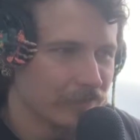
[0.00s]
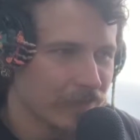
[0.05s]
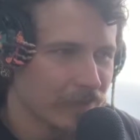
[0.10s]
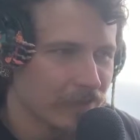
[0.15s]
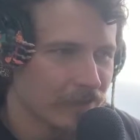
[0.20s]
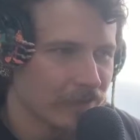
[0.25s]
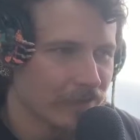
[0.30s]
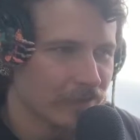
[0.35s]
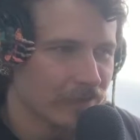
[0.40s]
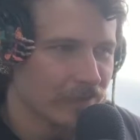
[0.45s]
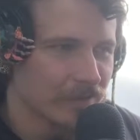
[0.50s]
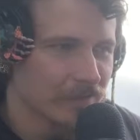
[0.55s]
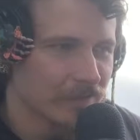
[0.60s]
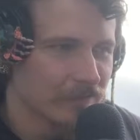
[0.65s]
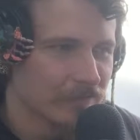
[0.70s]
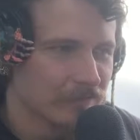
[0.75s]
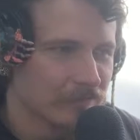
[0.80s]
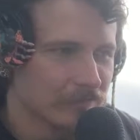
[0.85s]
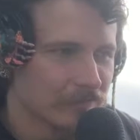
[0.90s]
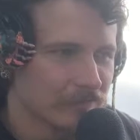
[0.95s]
very
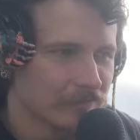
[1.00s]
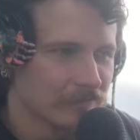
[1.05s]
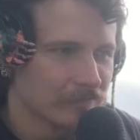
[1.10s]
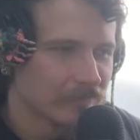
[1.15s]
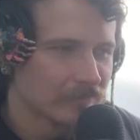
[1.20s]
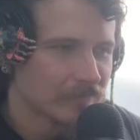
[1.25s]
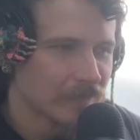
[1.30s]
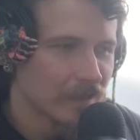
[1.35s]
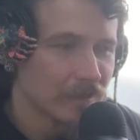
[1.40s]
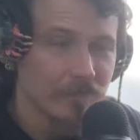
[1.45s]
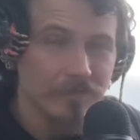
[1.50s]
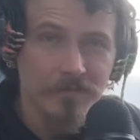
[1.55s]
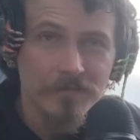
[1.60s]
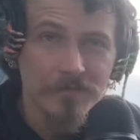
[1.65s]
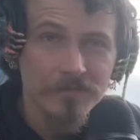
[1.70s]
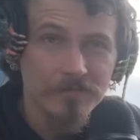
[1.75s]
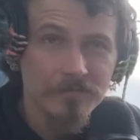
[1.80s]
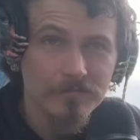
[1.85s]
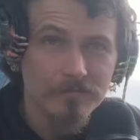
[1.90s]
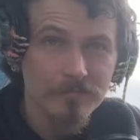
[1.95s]

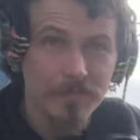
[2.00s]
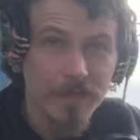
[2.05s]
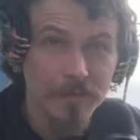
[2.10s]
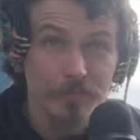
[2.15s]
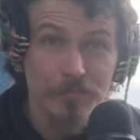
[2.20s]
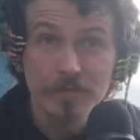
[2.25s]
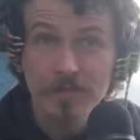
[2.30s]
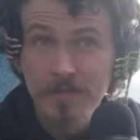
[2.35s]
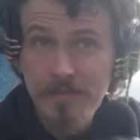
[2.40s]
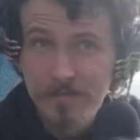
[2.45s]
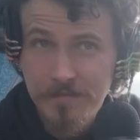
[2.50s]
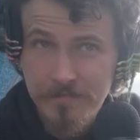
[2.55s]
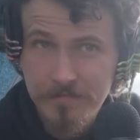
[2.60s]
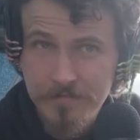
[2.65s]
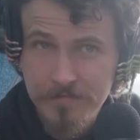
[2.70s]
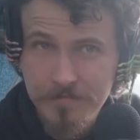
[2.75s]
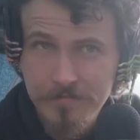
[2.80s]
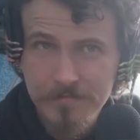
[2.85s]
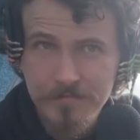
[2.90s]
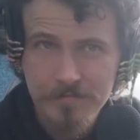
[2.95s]
helpful and productive
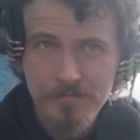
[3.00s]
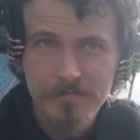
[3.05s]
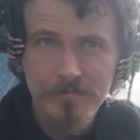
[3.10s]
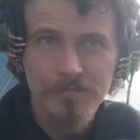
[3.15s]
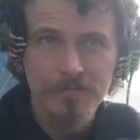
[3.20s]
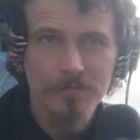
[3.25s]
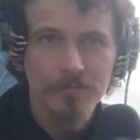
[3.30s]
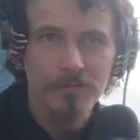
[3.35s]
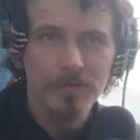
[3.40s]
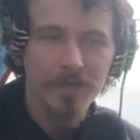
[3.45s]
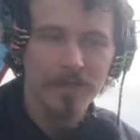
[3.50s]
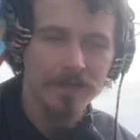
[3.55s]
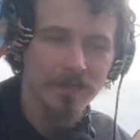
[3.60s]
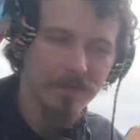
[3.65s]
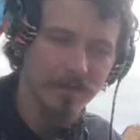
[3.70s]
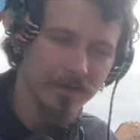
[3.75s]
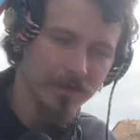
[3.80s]
way